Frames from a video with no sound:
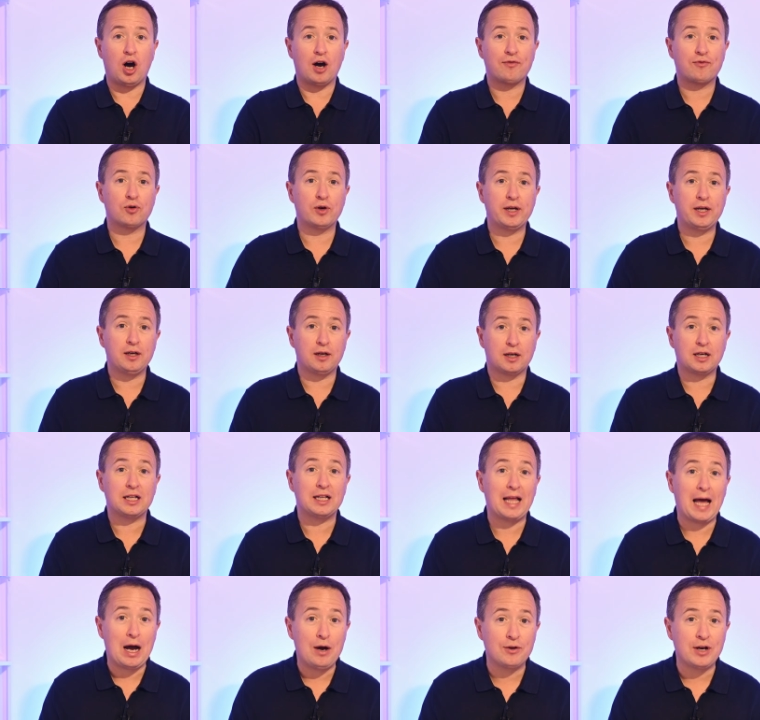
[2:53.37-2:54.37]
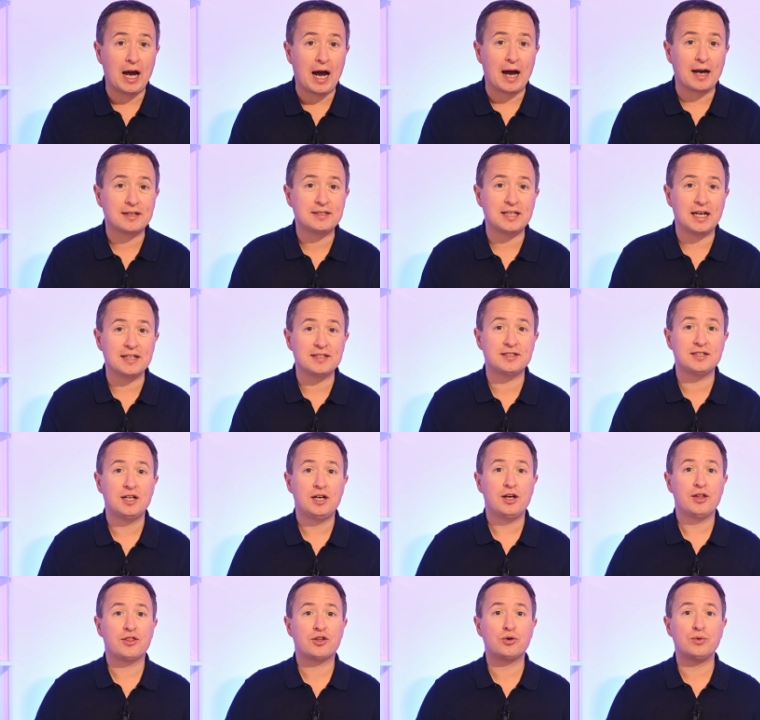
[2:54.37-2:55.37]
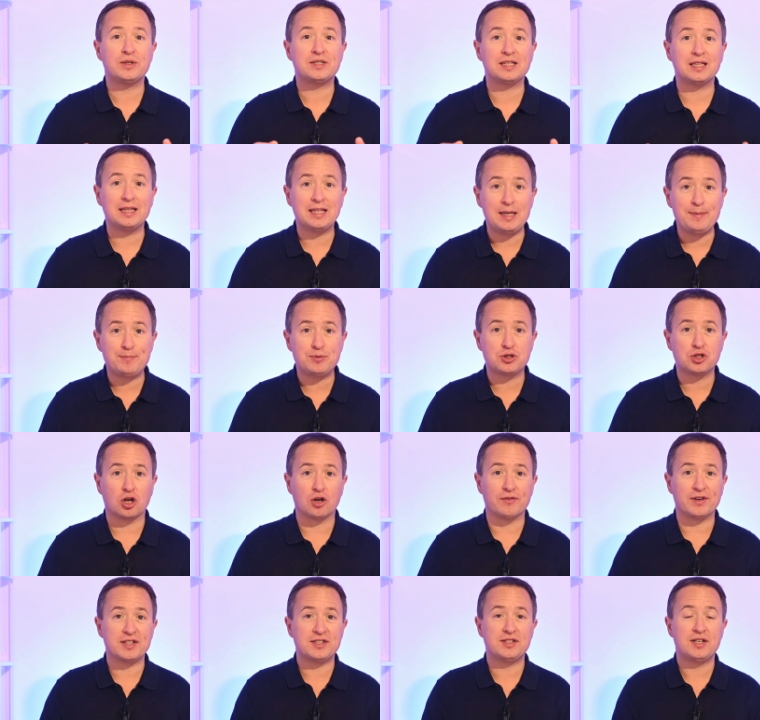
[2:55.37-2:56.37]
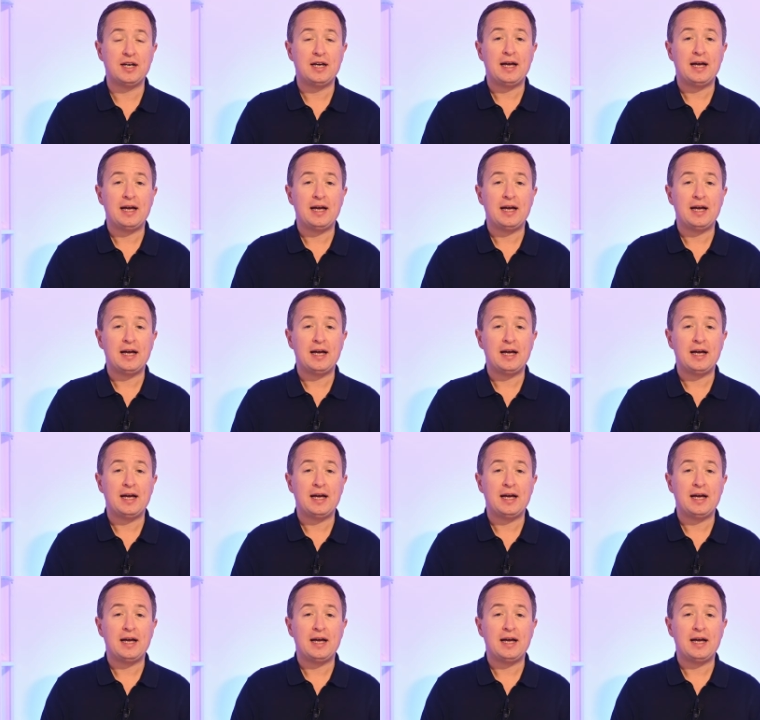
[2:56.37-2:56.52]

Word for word: offering cloud access through its Leap service.